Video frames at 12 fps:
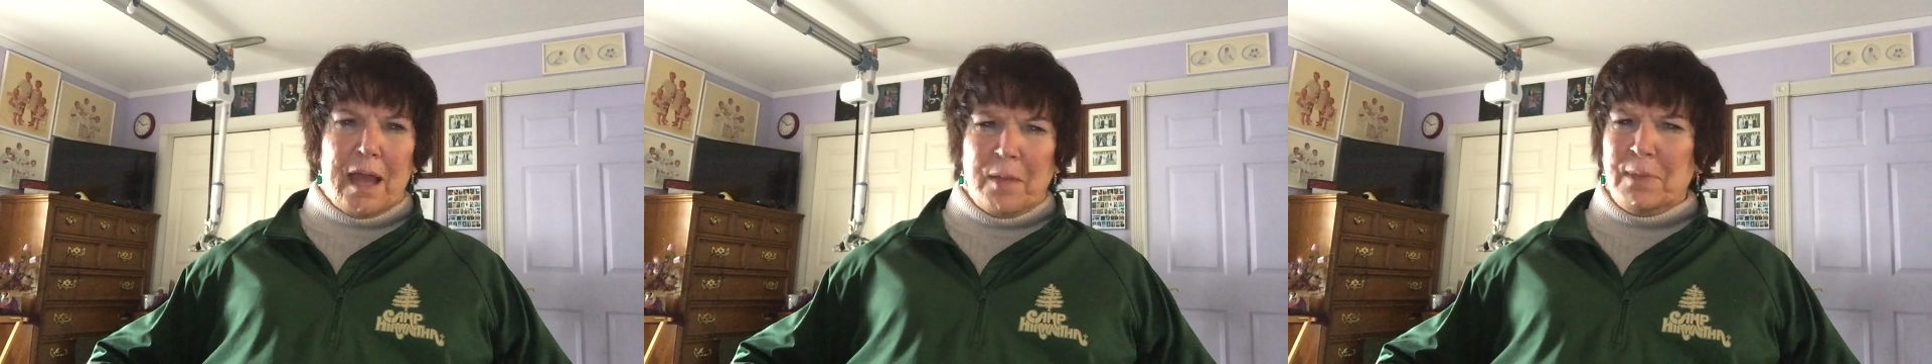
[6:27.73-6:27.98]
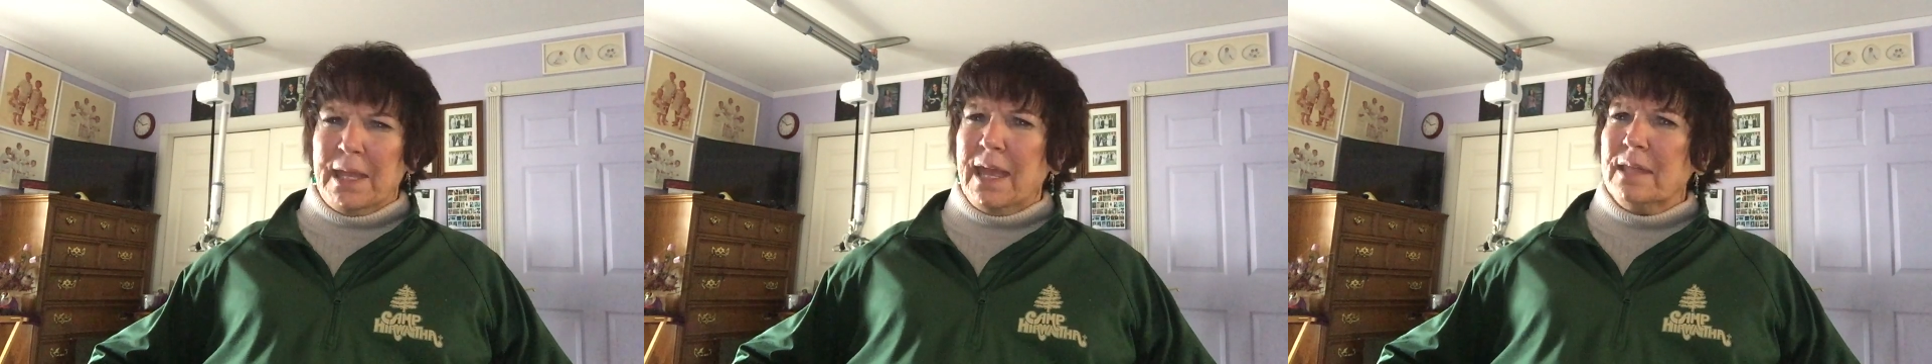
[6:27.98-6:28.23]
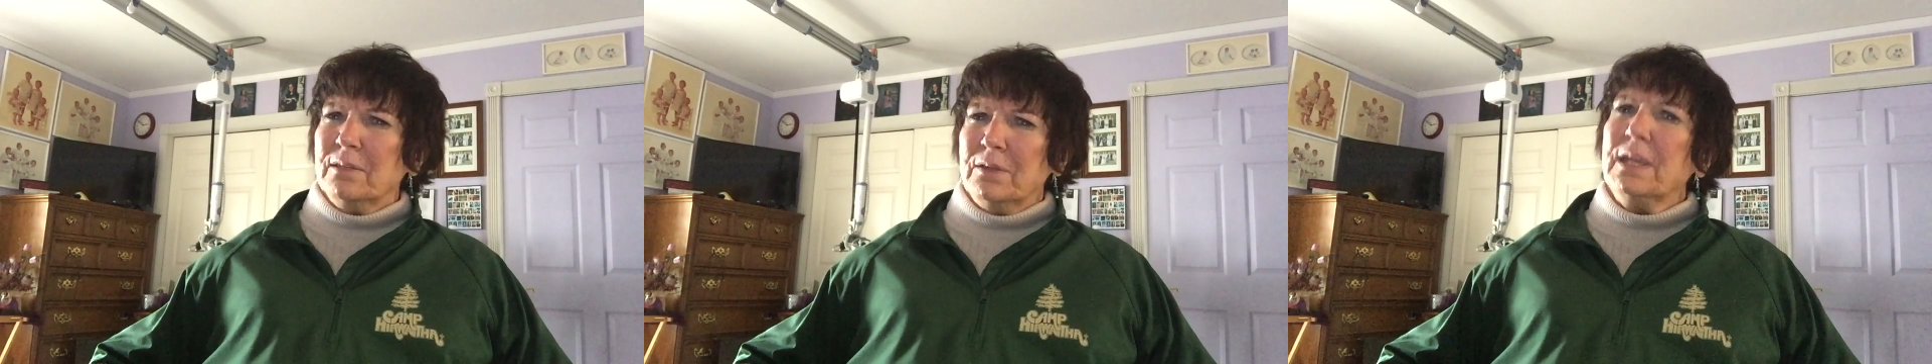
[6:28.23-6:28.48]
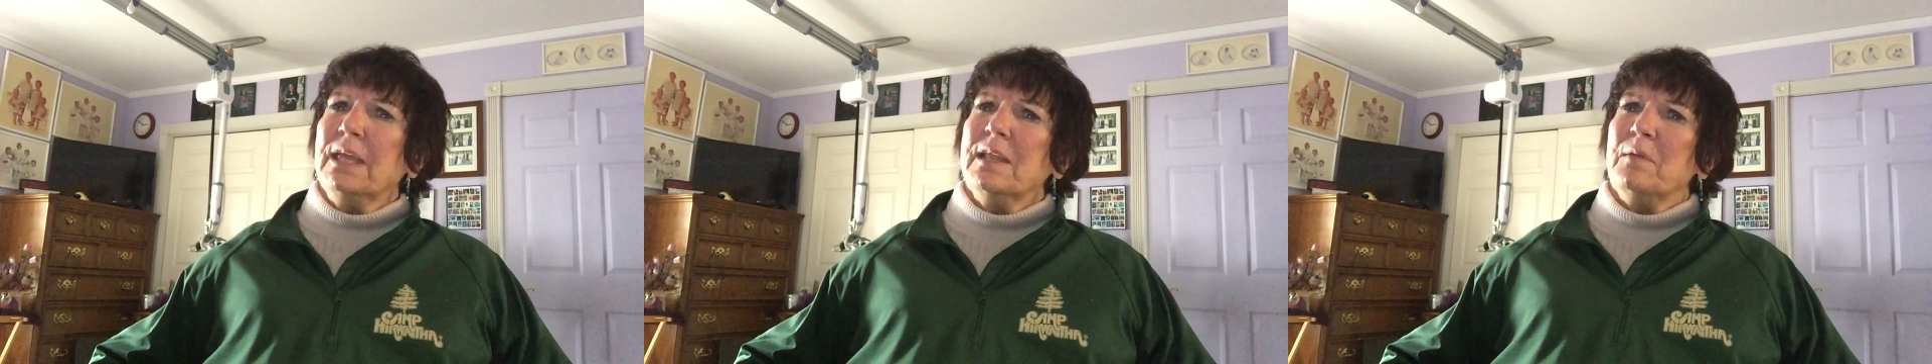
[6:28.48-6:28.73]
I began
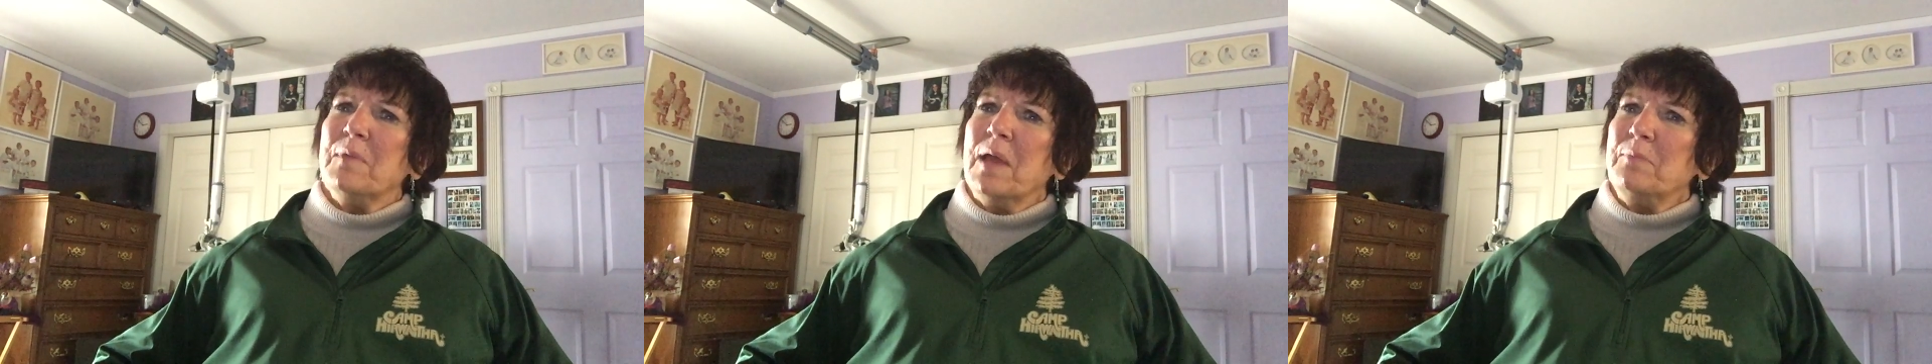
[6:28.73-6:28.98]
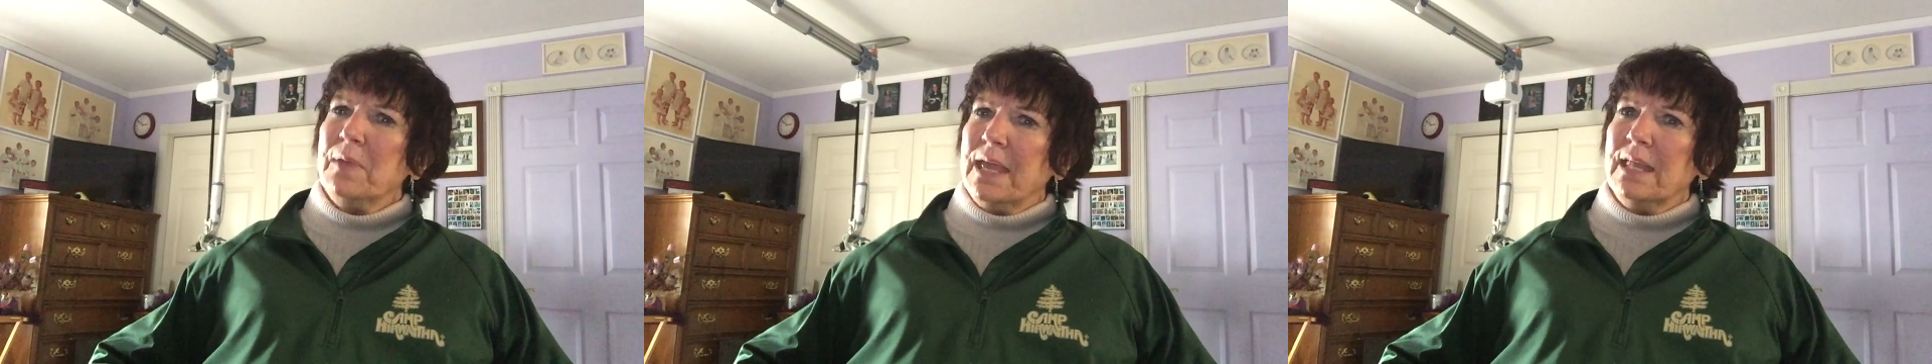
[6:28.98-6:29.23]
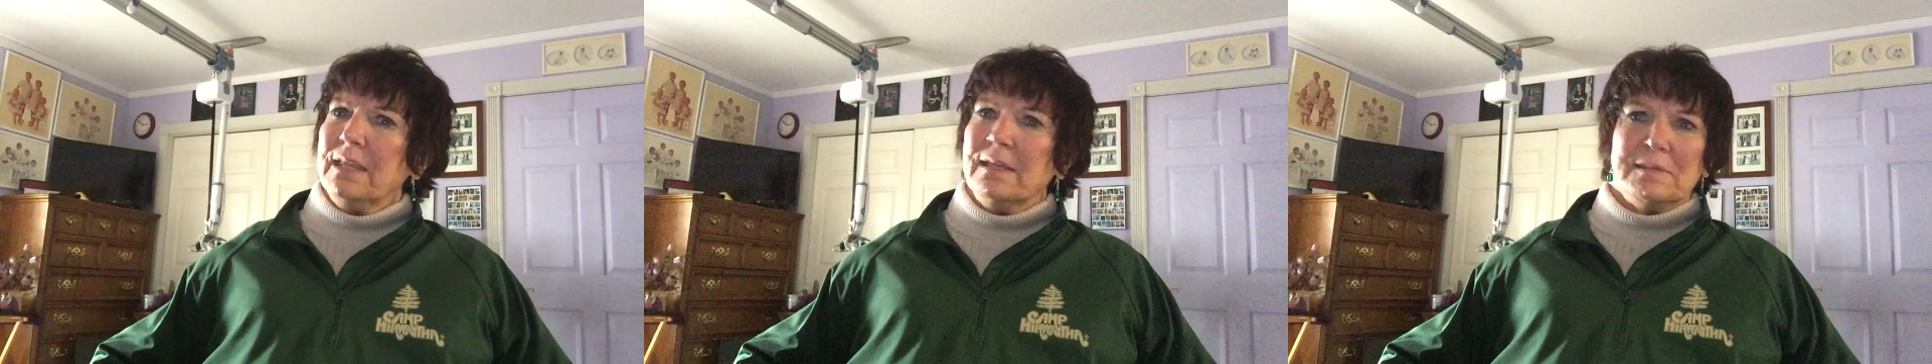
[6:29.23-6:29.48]
looking at my pain